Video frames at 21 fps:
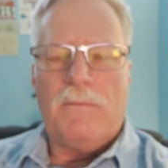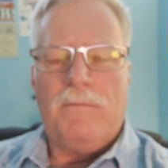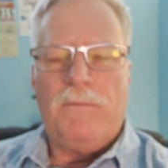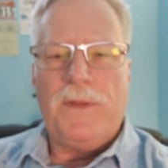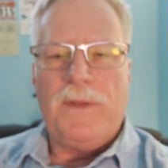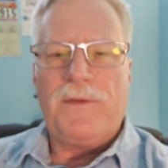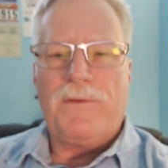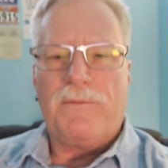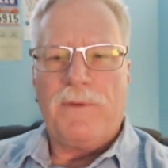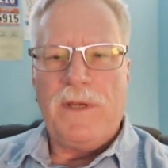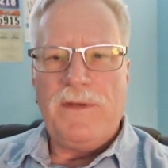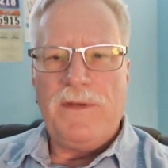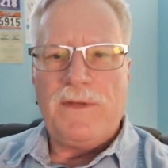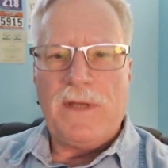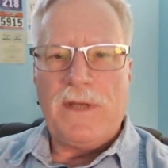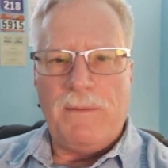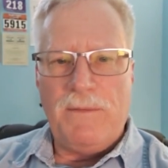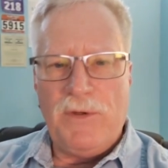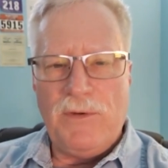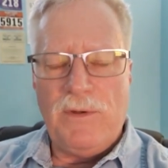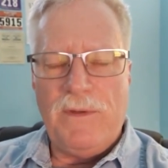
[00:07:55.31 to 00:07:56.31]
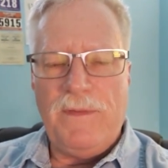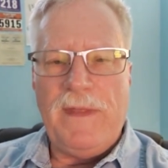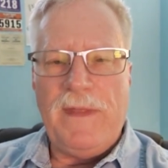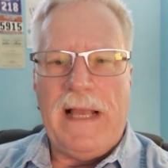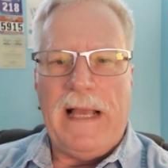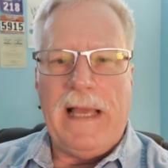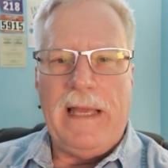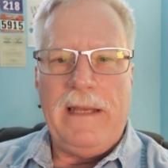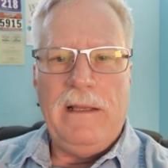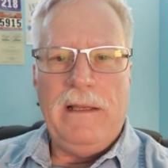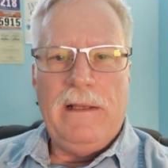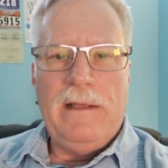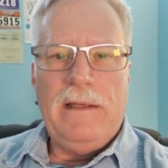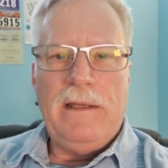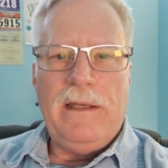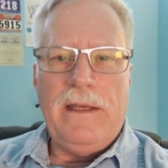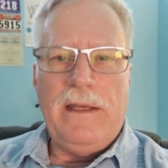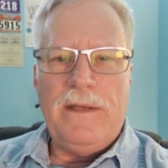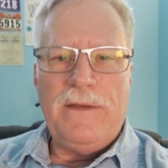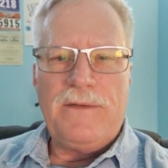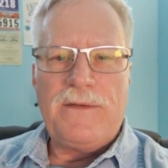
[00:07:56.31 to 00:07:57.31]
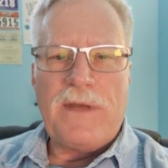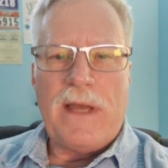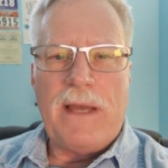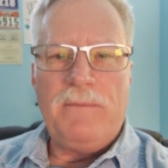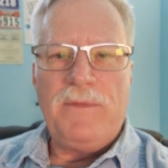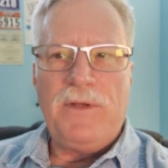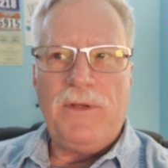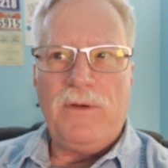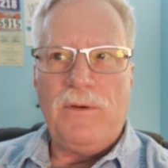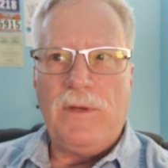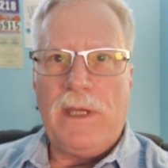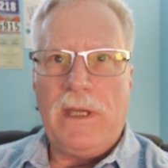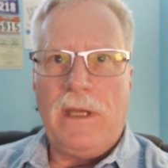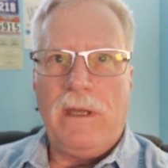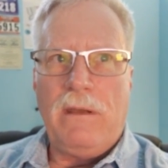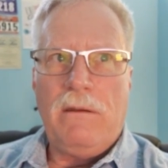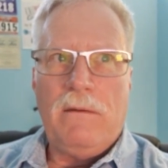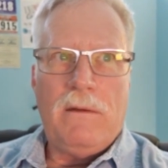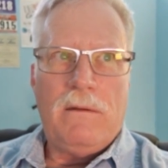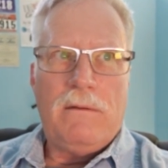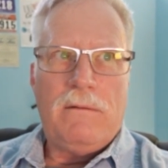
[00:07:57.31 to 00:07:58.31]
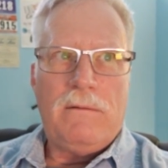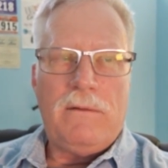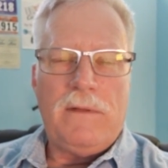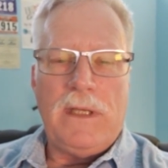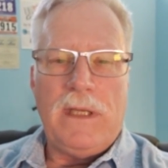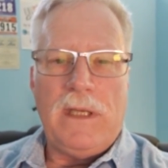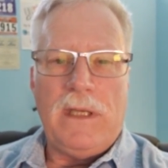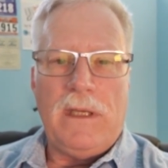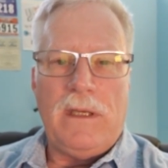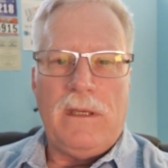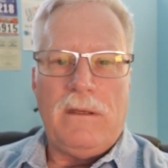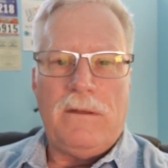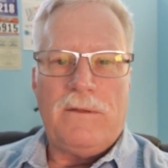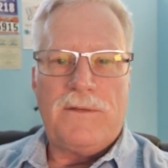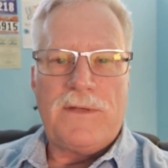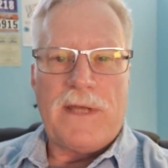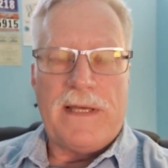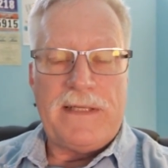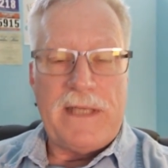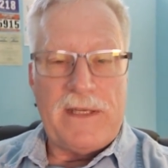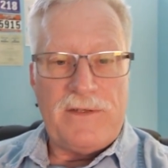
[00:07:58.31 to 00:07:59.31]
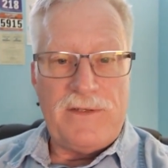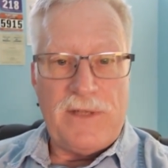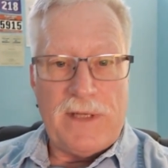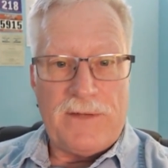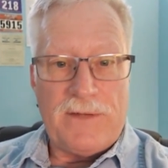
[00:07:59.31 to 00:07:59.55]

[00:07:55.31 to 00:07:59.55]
But the reason I'm doing that is I'm doing the Citation